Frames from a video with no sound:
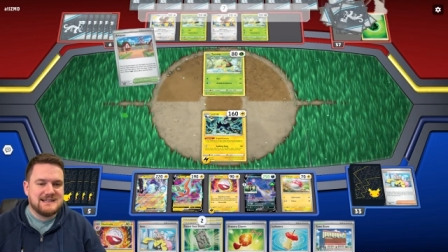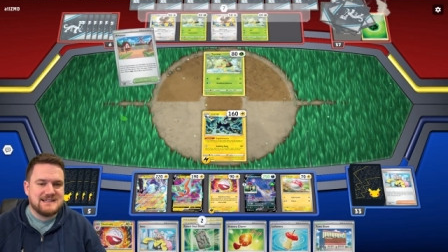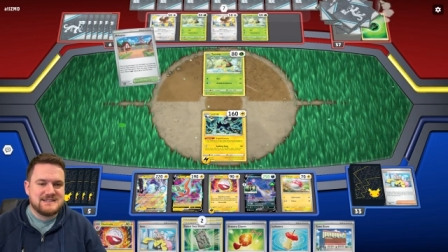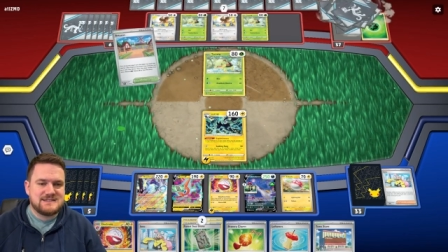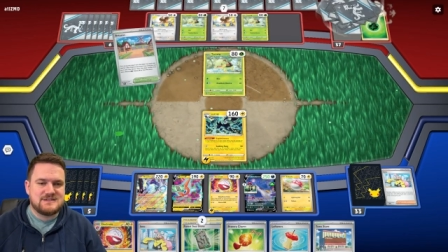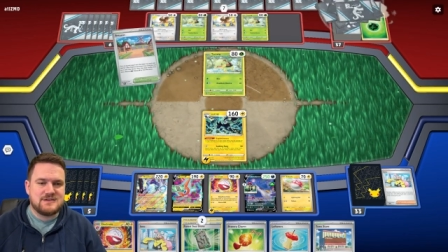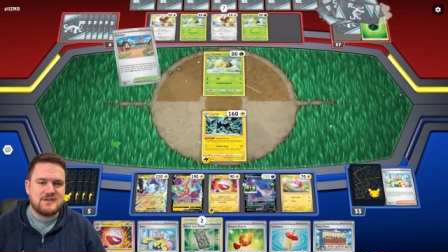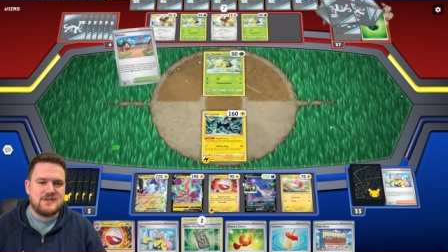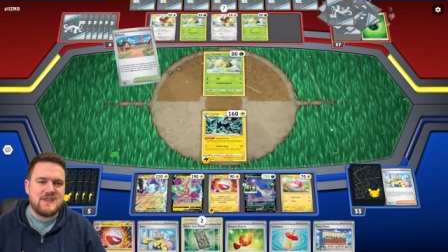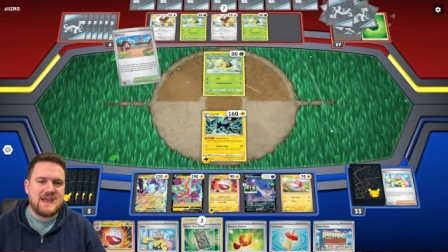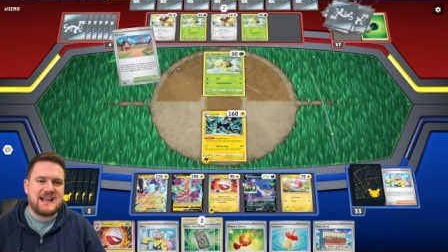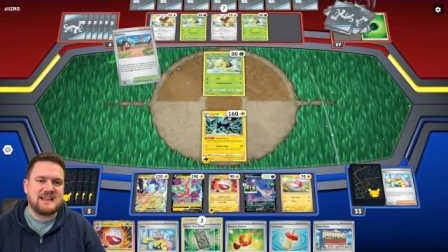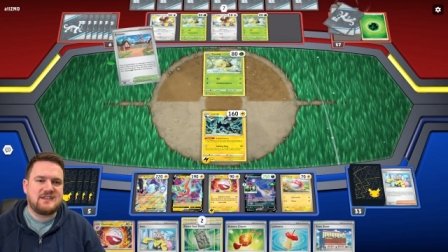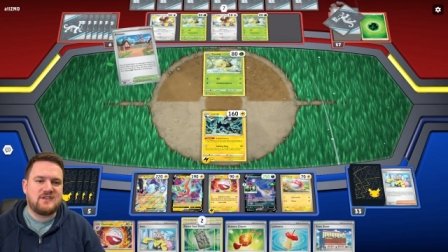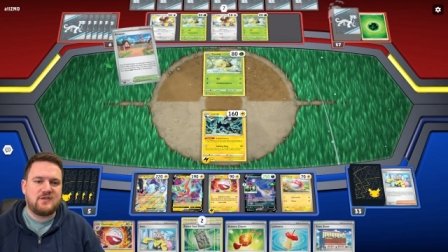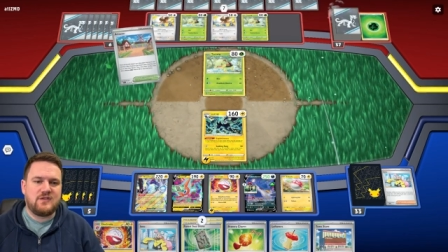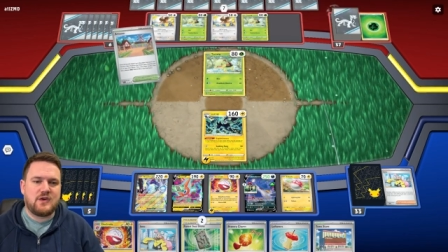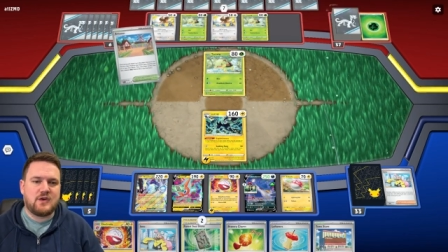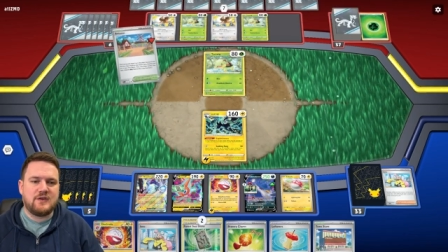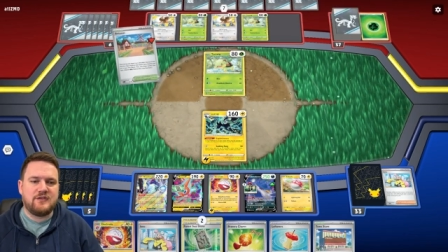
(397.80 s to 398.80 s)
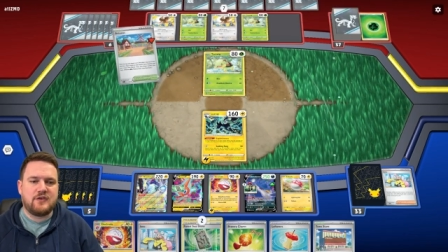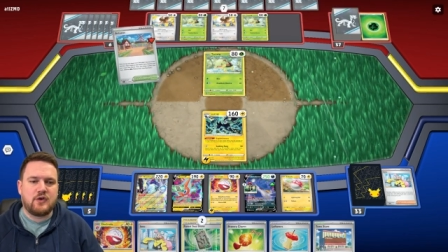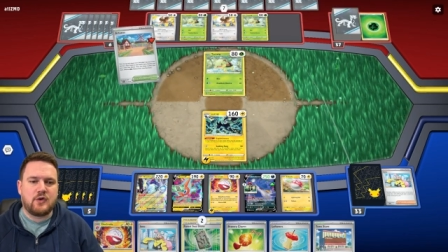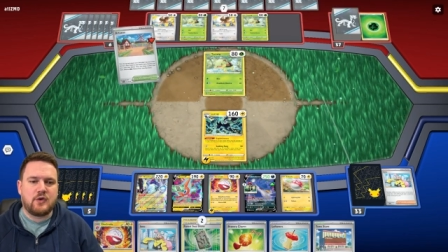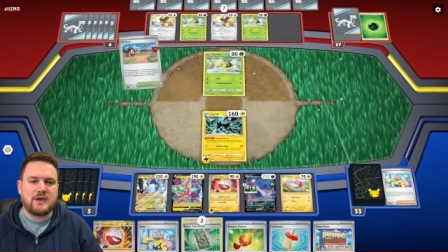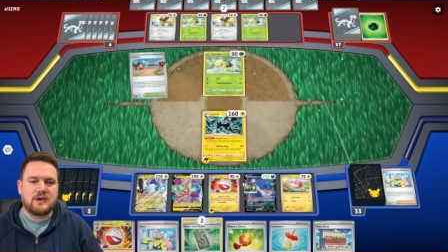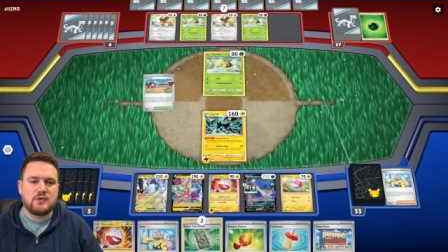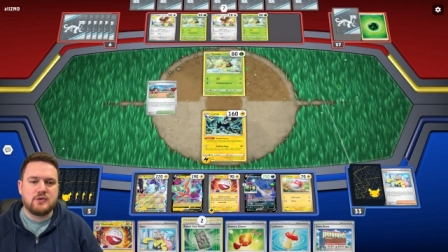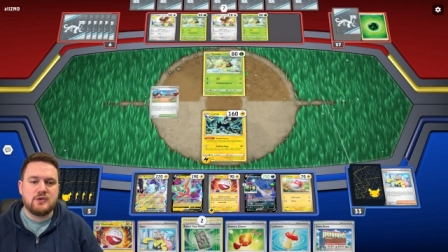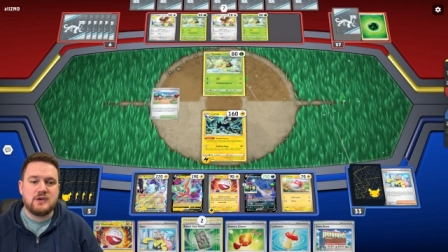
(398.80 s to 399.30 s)
So that's very,
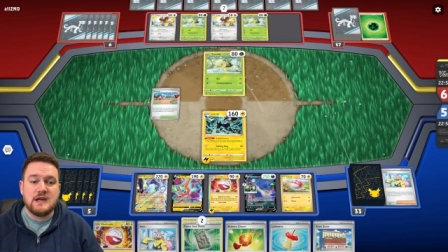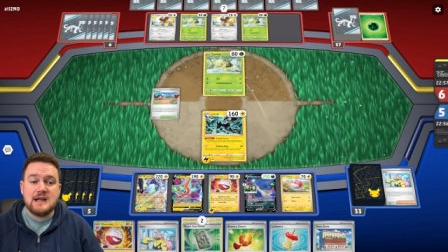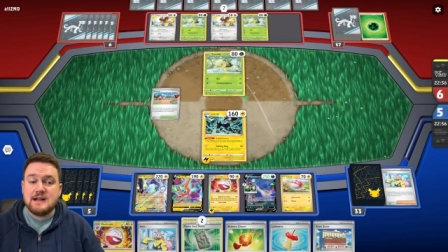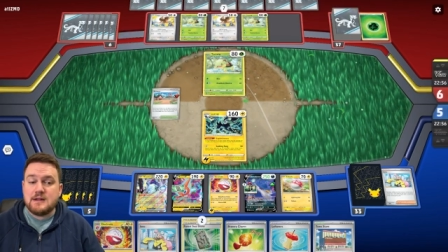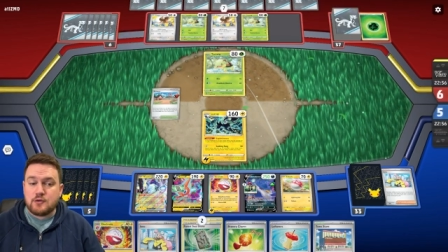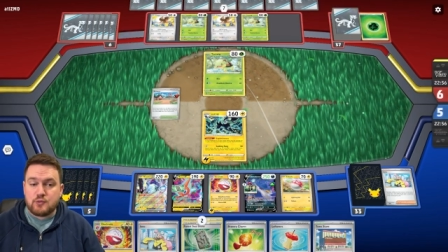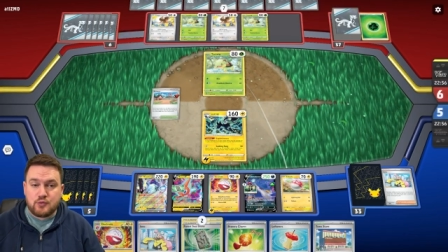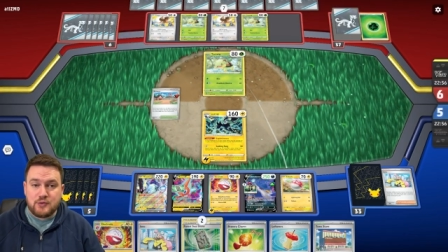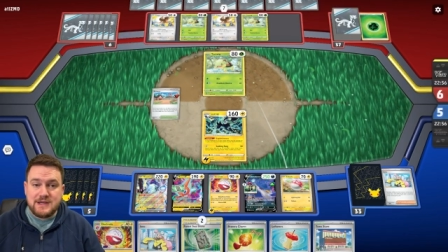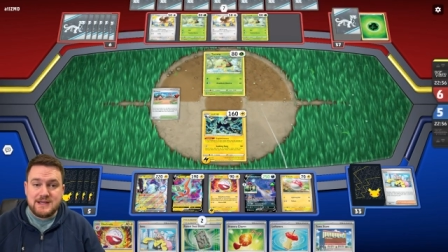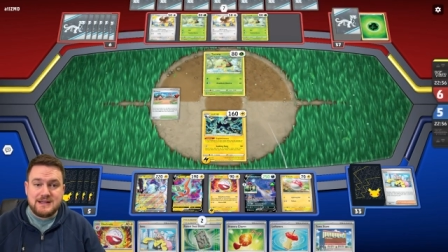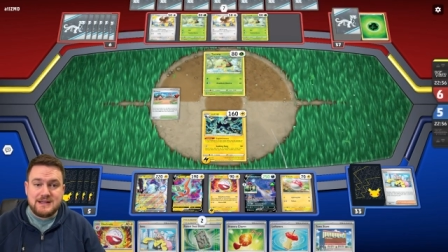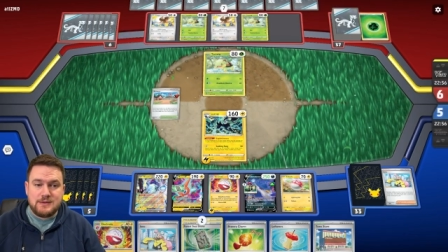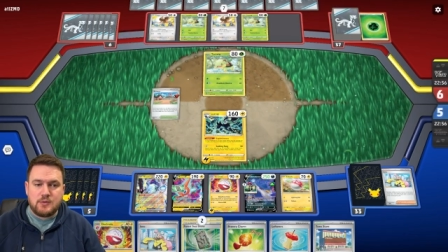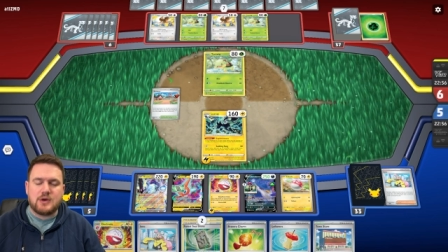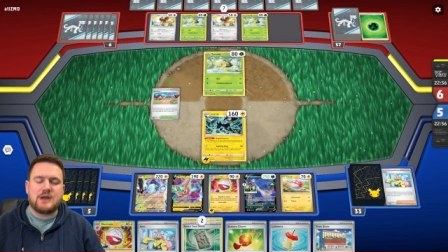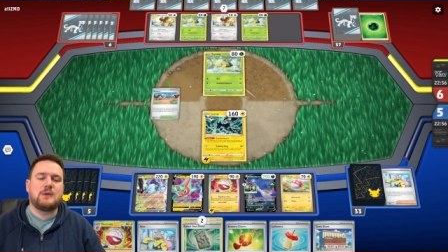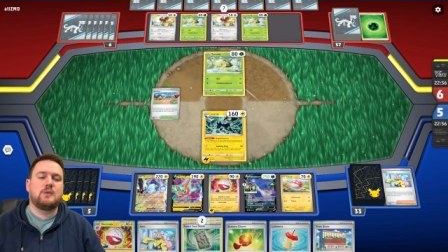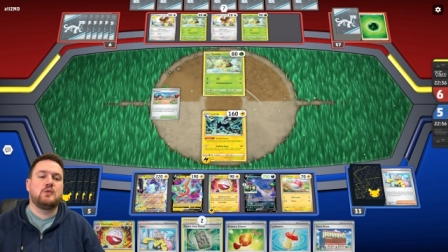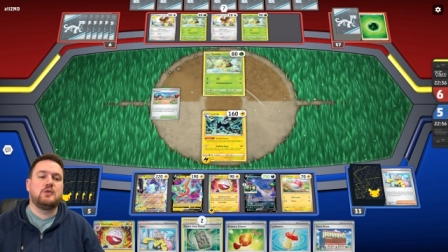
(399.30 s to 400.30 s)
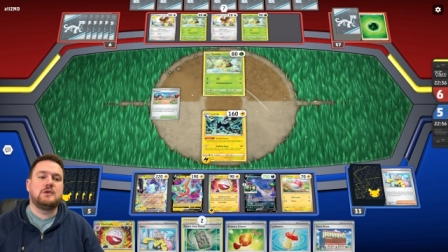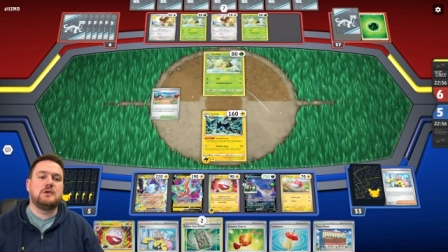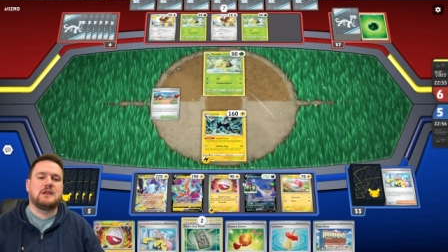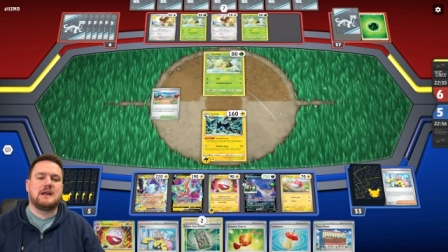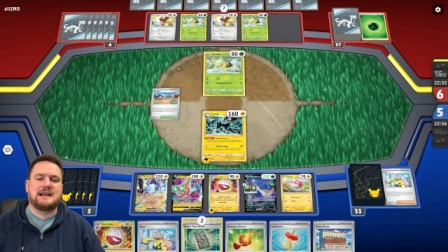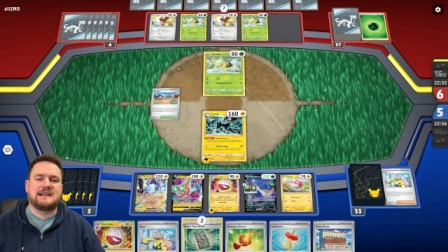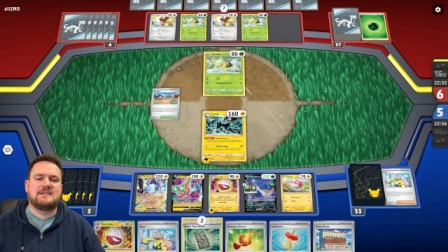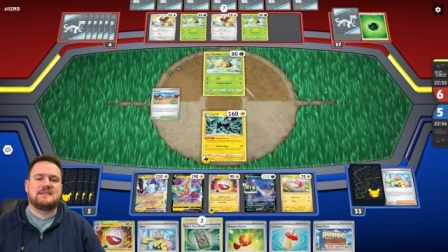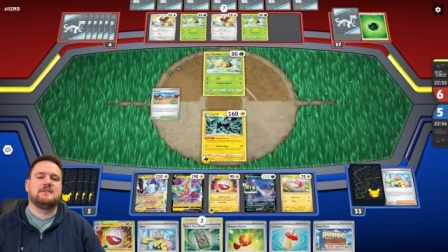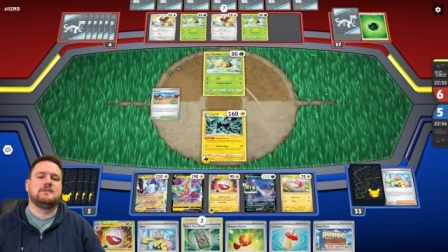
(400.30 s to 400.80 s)
very good. Really what I would
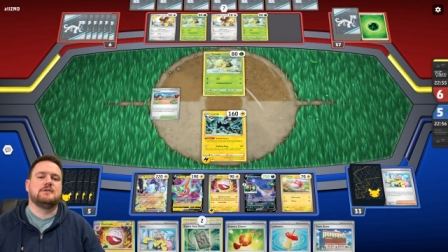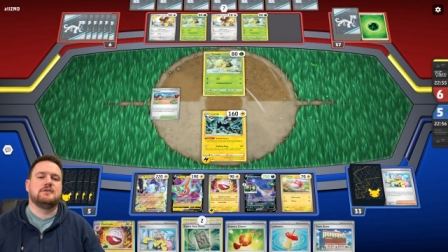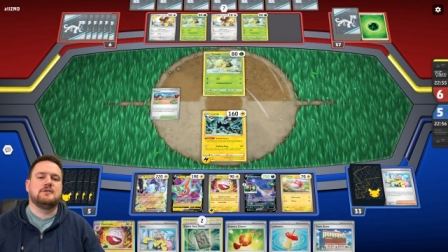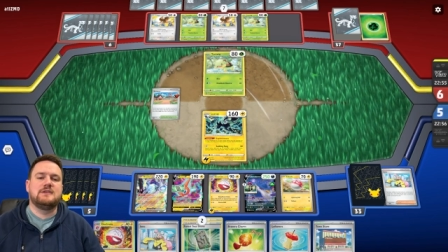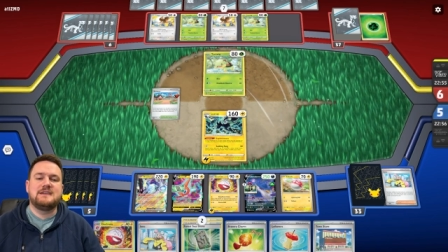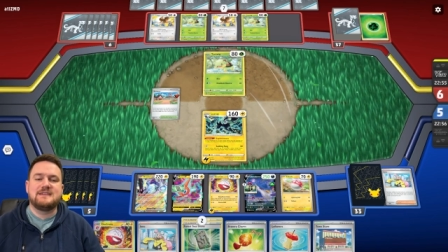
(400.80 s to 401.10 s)
like to do